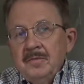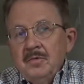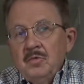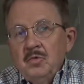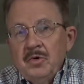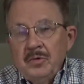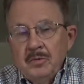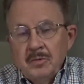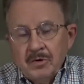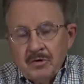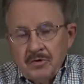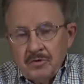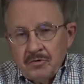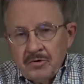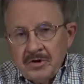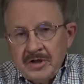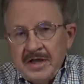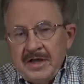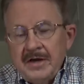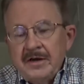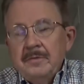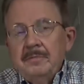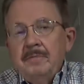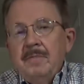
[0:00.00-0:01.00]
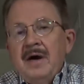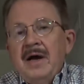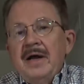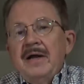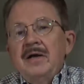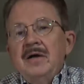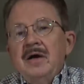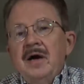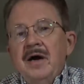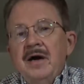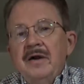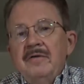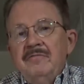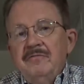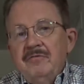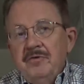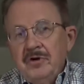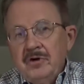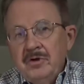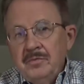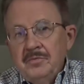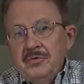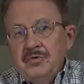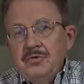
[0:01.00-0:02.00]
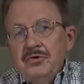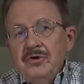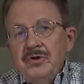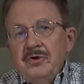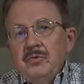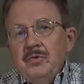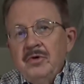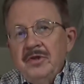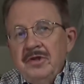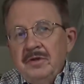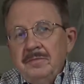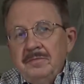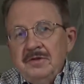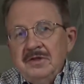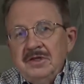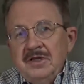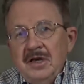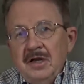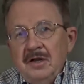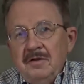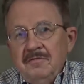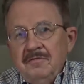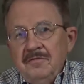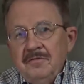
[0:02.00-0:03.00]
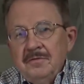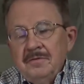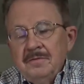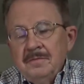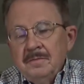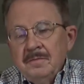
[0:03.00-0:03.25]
We were created by God for communion with Himself.